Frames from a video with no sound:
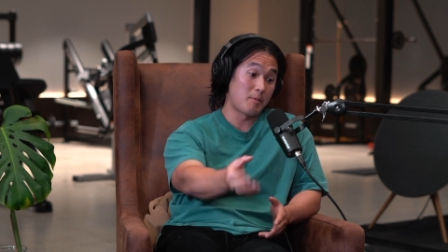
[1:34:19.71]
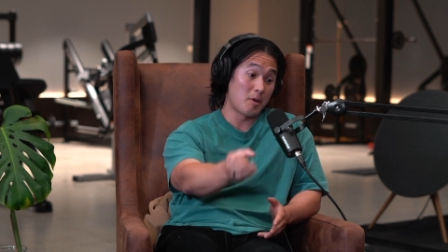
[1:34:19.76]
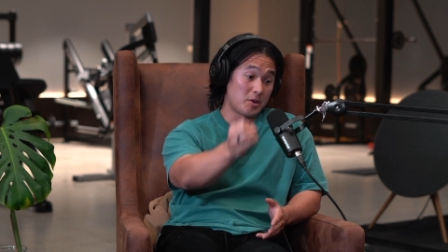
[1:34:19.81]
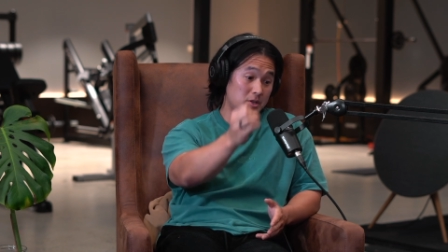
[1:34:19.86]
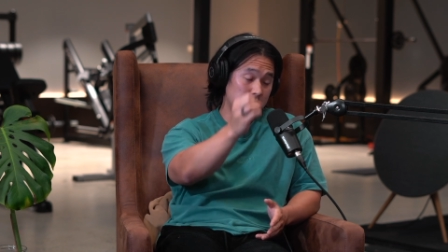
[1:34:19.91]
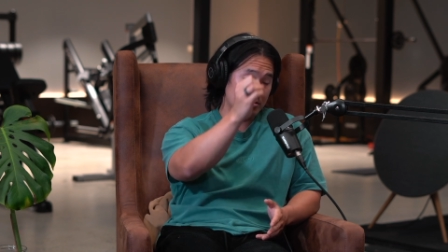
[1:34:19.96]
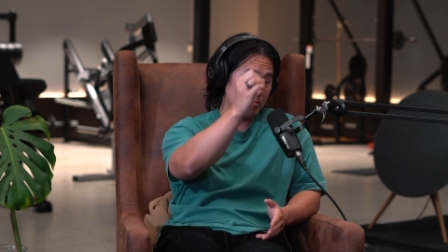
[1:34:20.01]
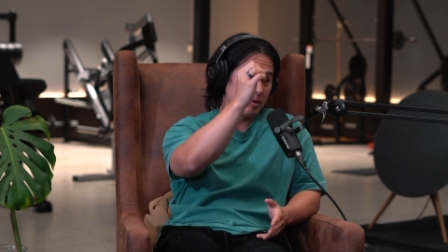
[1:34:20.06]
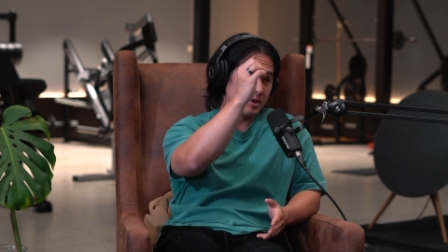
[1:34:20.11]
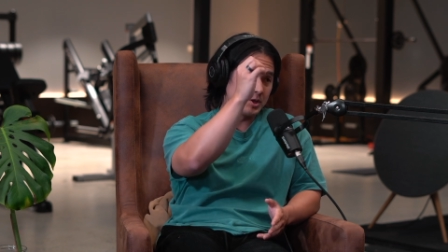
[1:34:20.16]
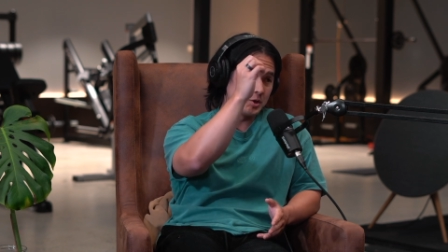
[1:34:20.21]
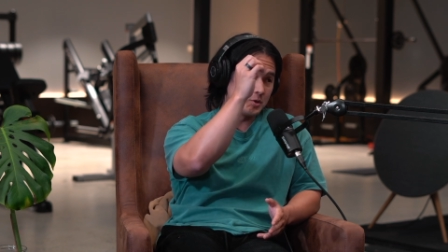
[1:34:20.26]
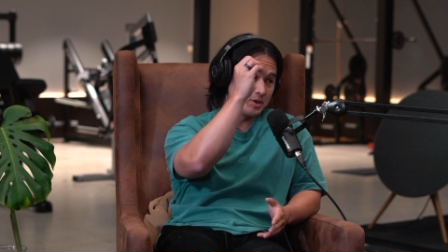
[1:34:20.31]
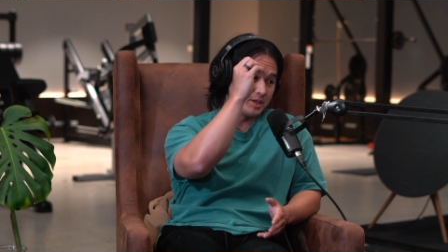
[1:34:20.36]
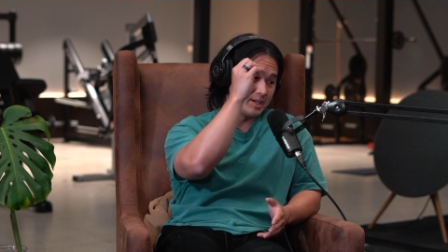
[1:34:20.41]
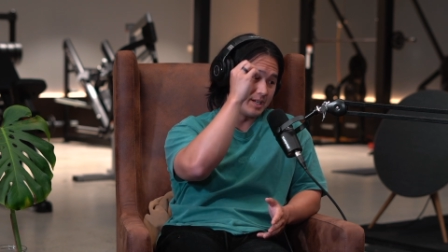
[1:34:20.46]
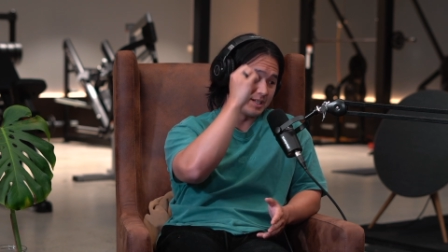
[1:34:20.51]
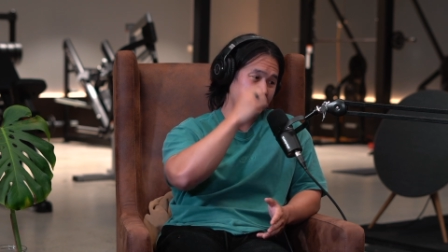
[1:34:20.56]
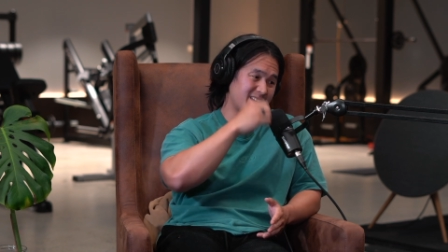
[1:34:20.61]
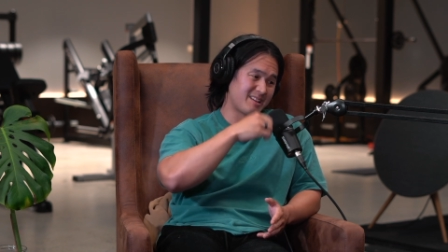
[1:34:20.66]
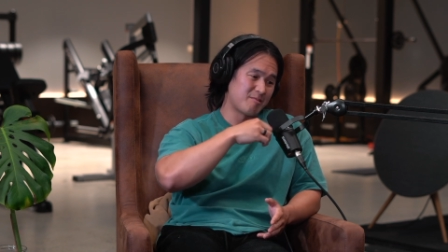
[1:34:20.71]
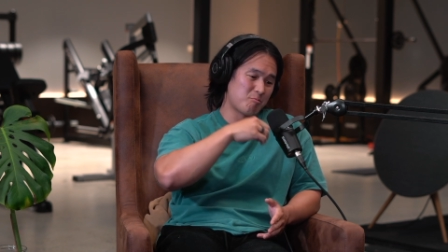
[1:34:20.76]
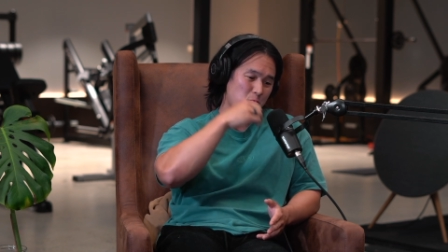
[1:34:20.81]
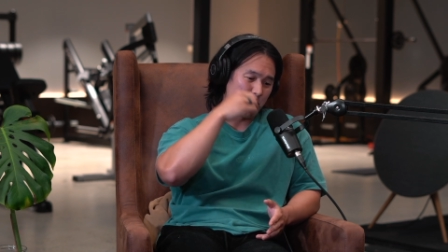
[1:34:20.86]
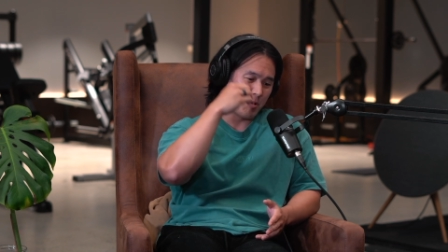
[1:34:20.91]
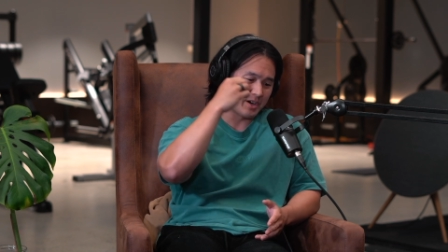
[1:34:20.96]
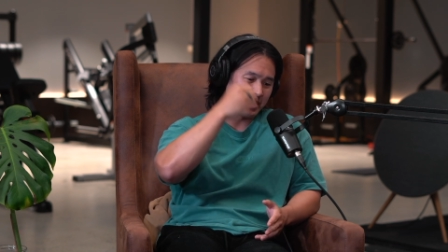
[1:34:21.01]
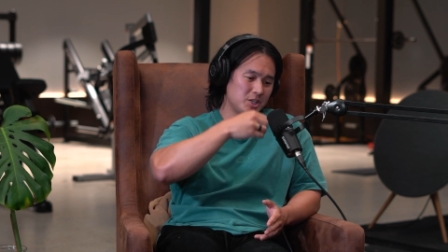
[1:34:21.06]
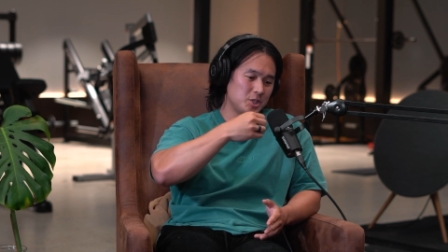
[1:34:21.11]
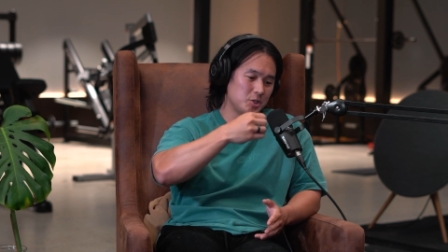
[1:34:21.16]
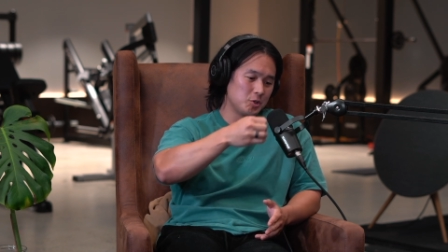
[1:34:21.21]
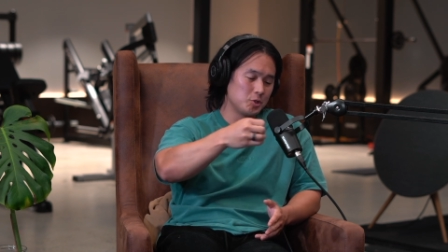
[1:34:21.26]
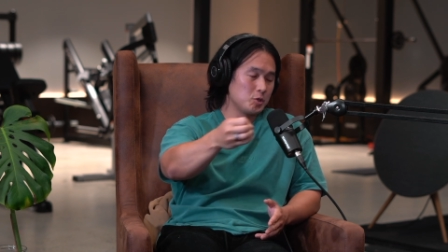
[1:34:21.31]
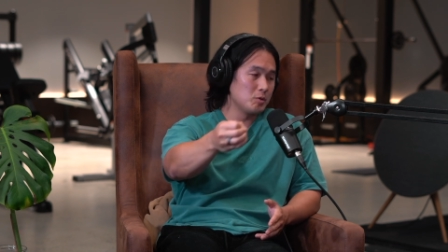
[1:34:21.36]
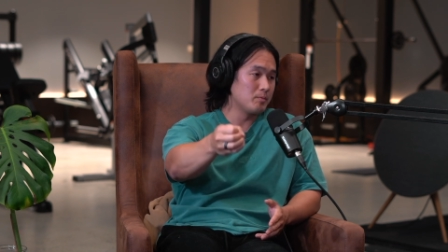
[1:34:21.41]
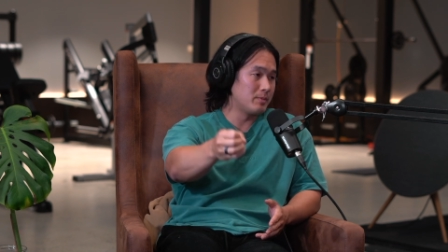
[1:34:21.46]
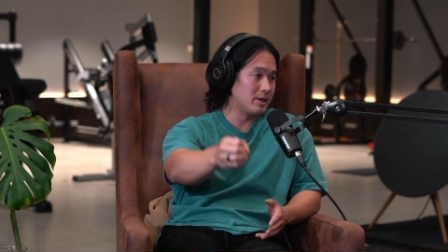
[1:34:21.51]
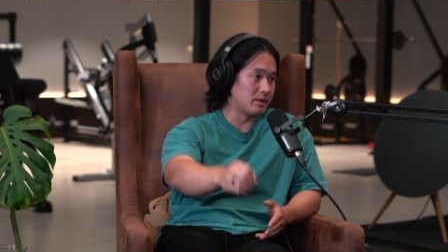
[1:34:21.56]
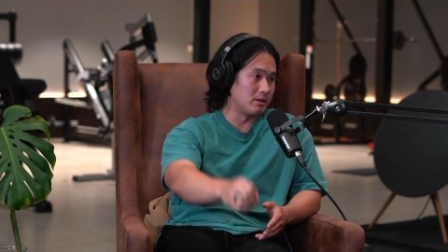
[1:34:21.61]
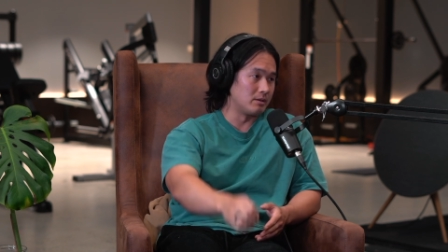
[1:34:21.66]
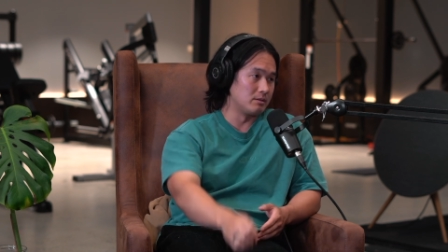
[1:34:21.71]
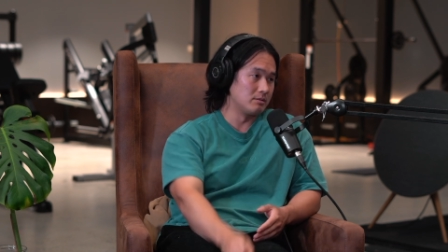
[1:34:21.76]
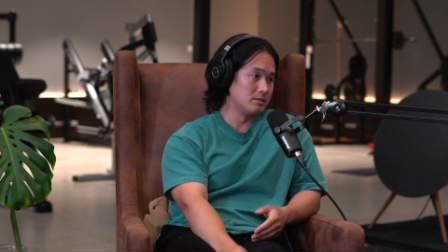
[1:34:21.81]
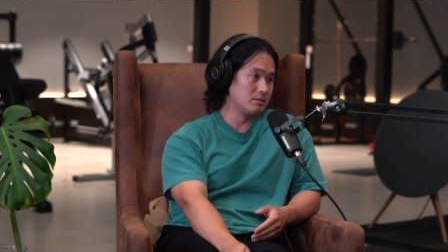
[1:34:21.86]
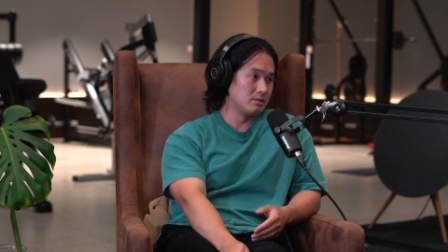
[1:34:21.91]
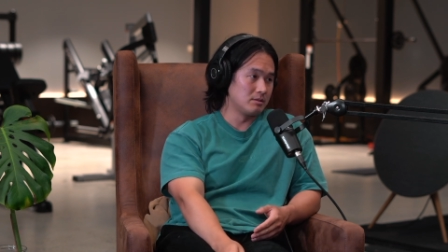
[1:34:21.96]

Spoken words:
Compare it to what you did yesterday. What could you do better?